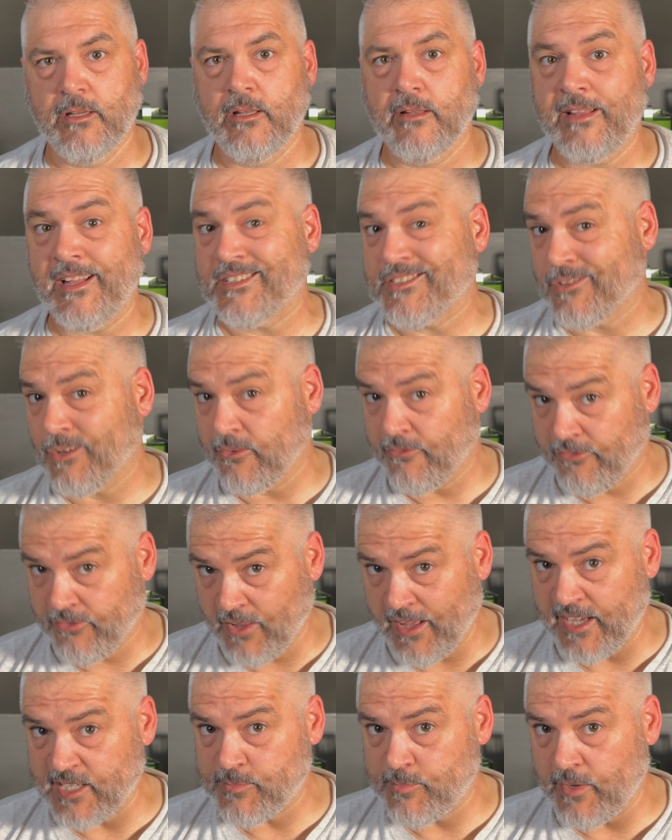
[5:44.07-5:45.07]
That's called
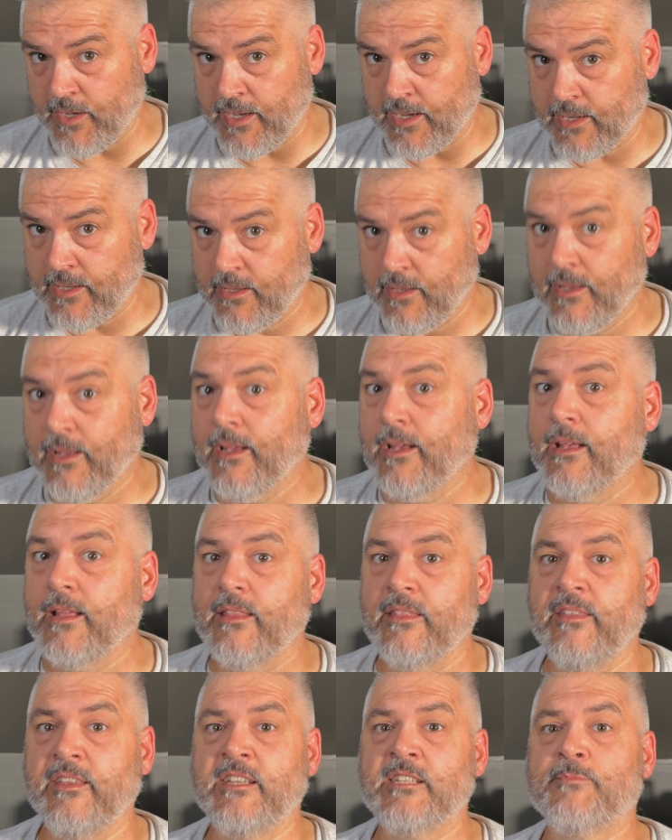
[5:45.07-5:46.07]
flashback.
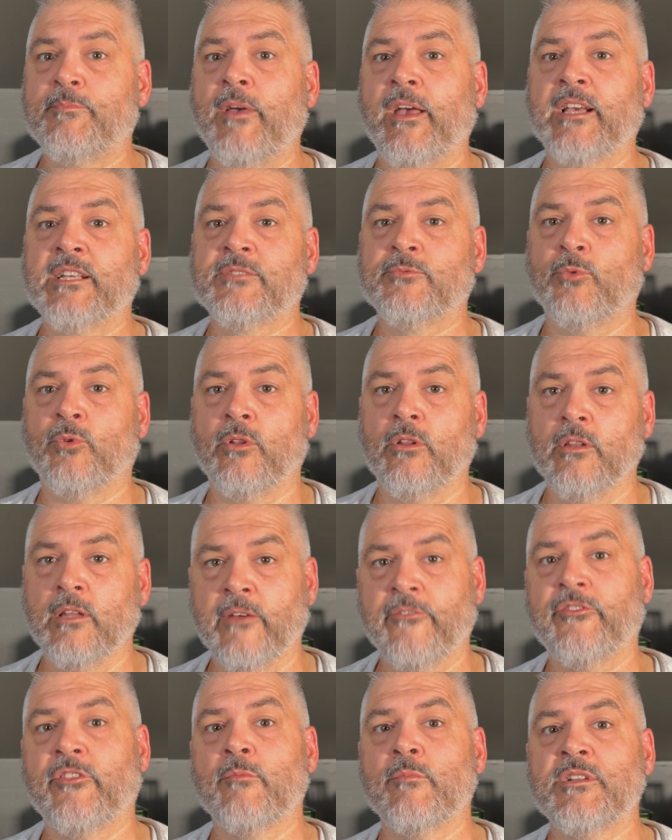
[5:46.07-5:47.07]
These pegs will
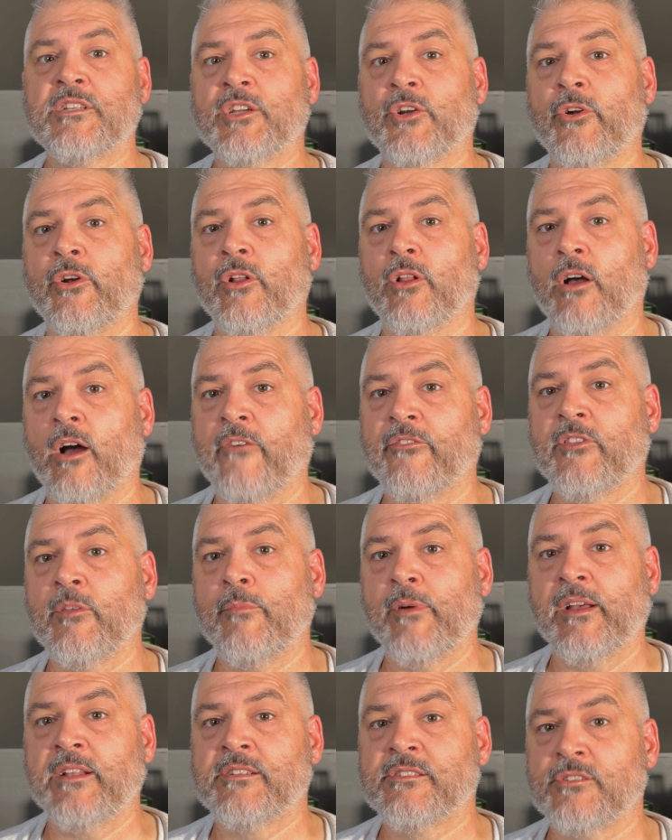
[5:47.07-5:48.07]
lift the material off the
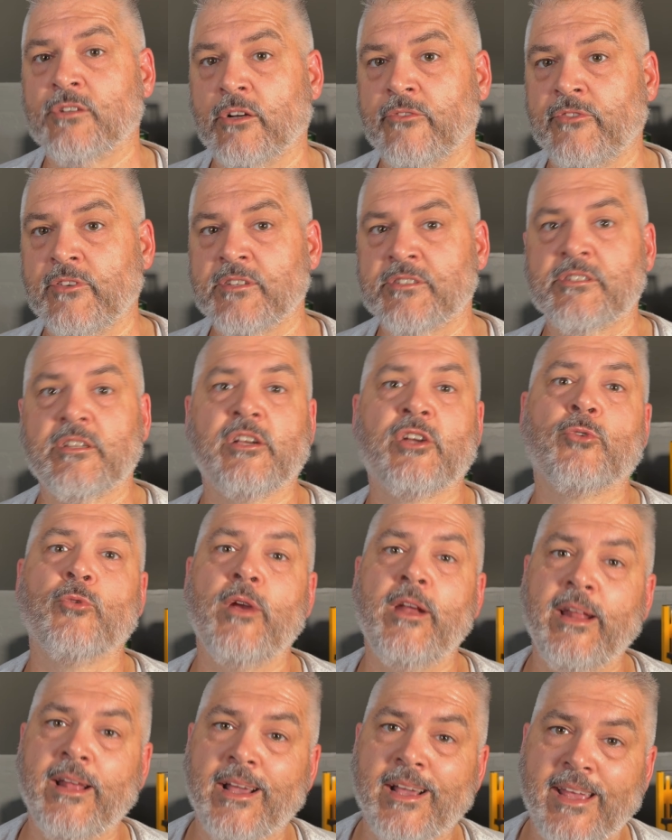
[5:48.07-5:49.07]
bed surface,
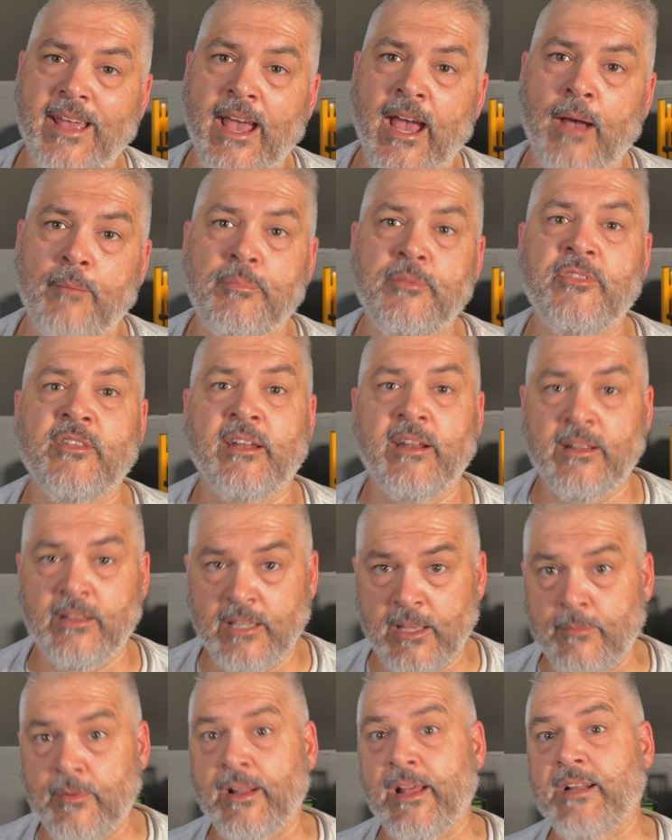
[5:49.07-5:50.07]
creating a gap that
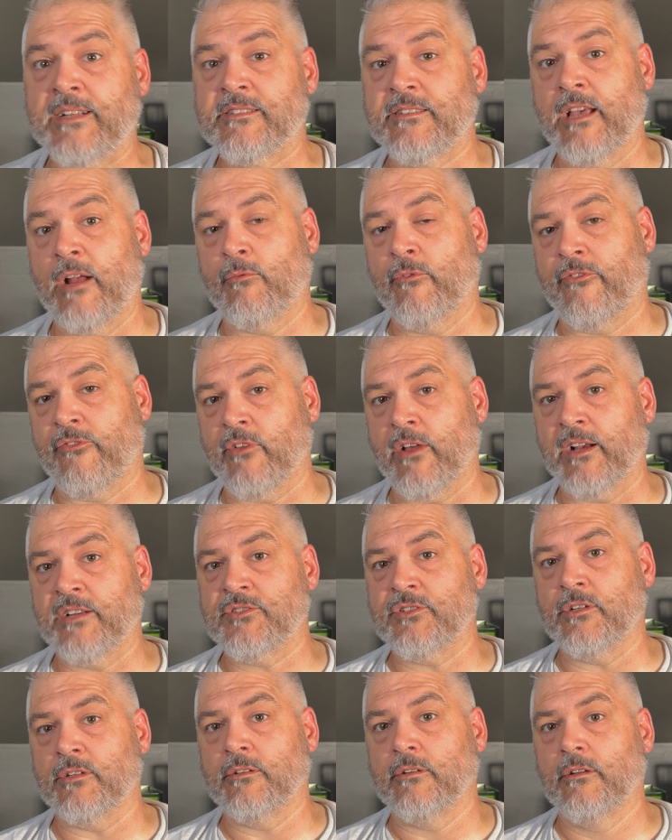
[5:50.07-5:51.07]
eliminates that
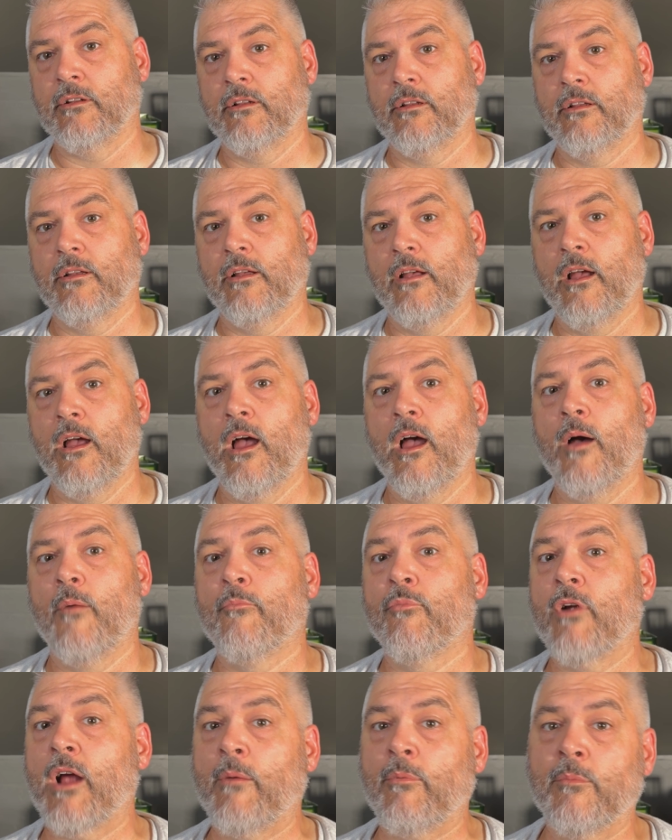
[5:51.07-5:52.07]
reflection.
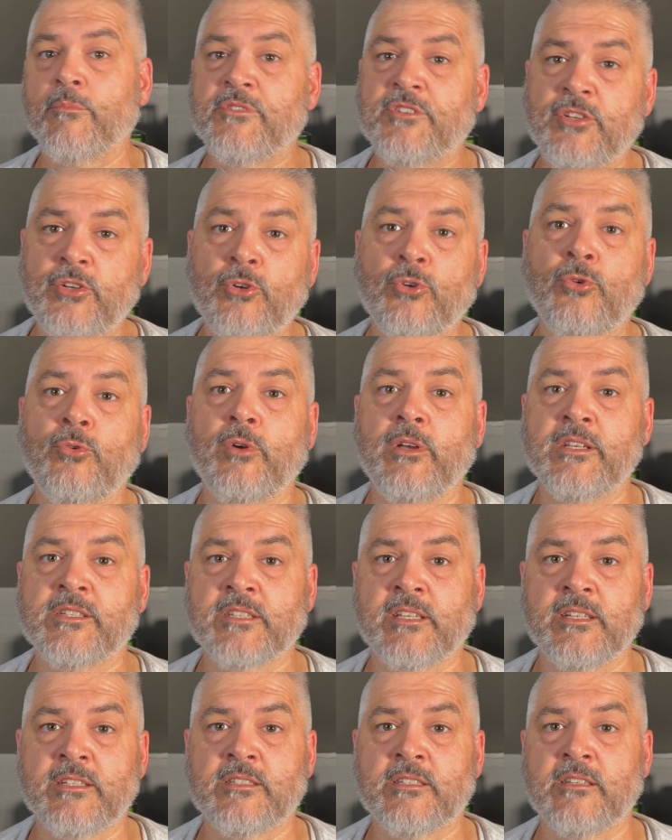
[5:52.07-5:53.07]
Problem 2 is
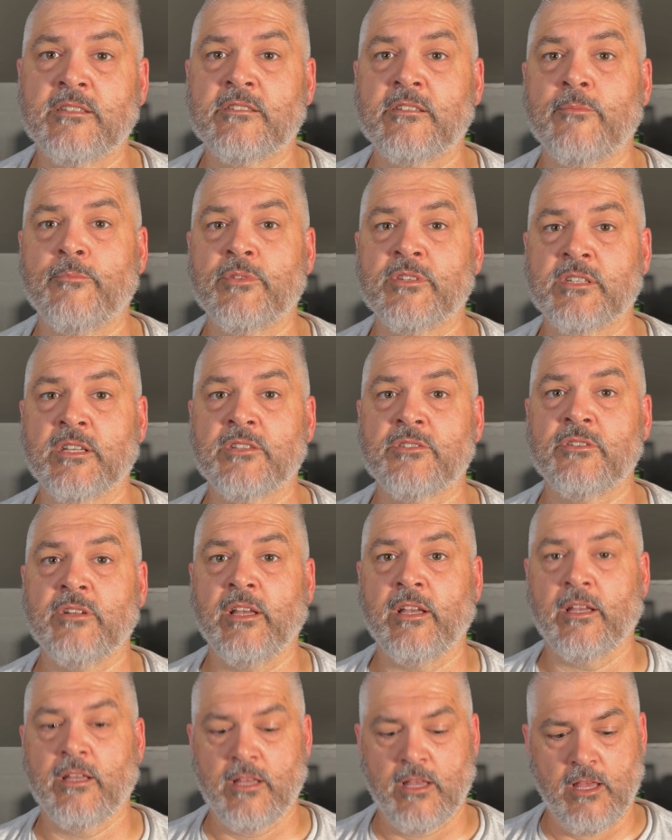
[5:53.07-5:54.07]
consistent
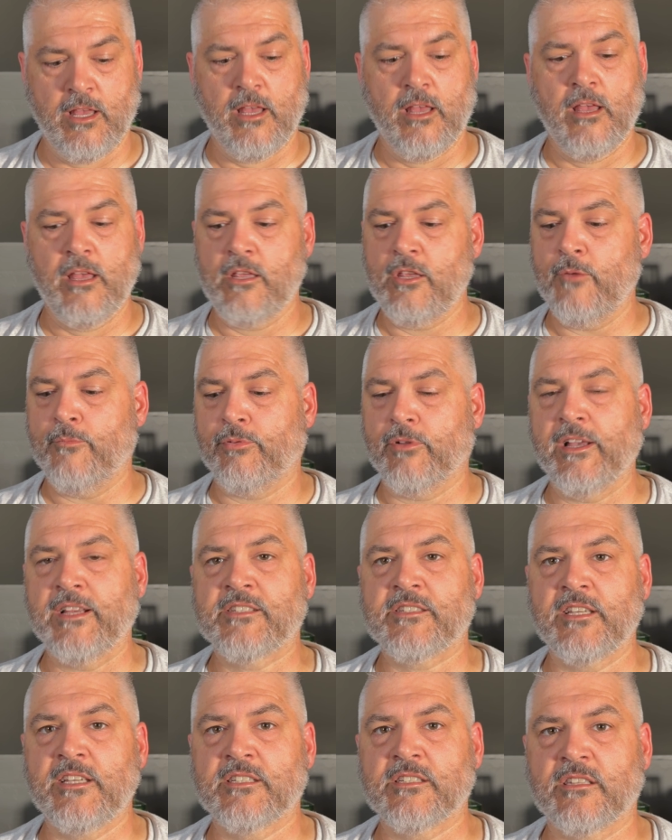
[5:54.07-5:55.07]
positioning. You place
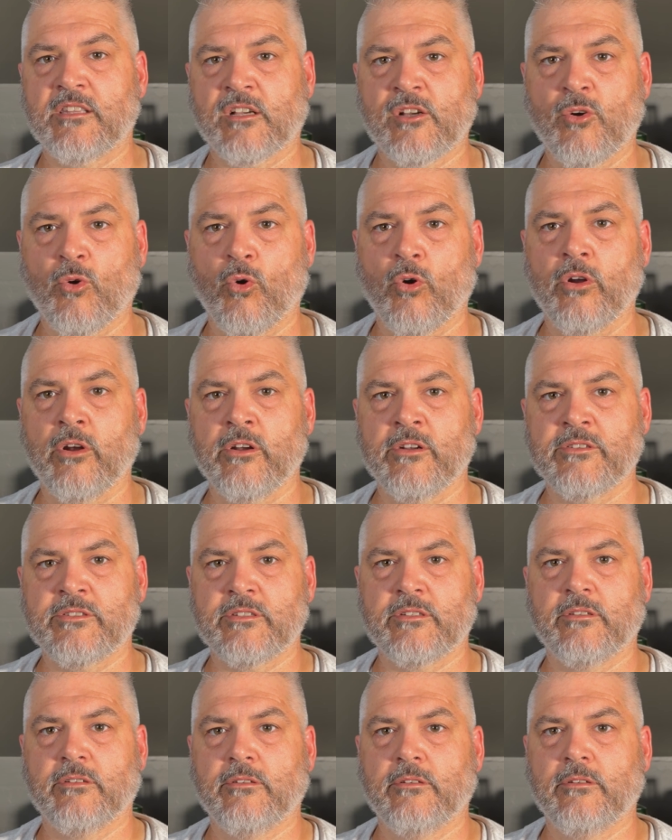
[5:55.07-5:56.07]
these at the corners